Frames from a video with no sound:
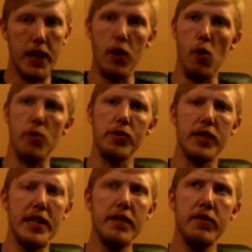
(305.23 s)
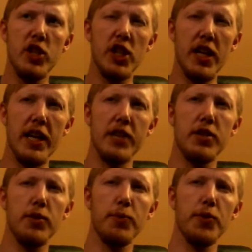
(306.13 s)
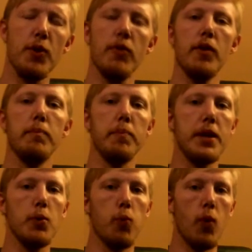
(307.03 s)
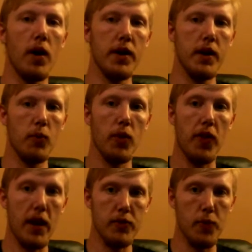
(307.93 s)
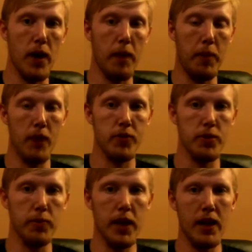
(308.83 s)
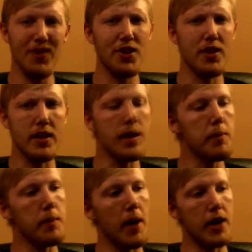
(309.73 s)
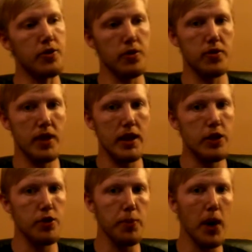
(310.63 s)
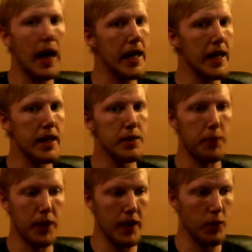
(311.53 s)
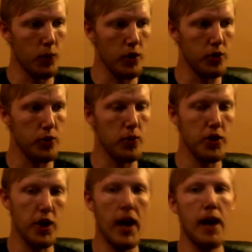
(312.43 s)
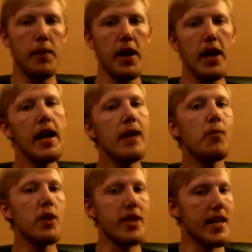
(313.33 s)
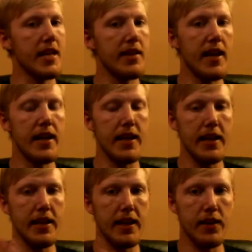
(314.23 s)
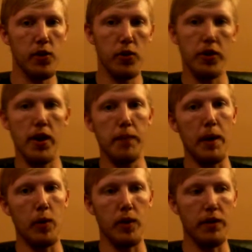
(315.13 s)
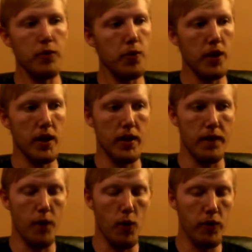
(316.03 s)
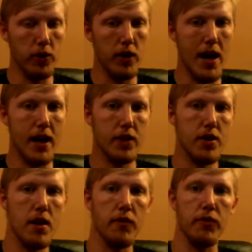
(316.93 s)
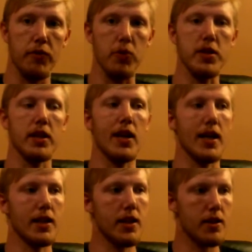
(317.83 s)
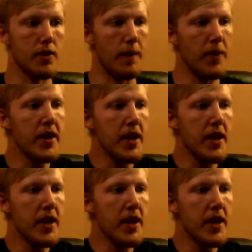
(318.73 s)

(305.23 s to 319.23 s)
I ordered the EVGA Supernova B1 1000 watt power supply, which is semi-modular. It's not super high-end, but it will do the job. And once I get that in and hook it up, I will give you the overclocks of the fully clocked system.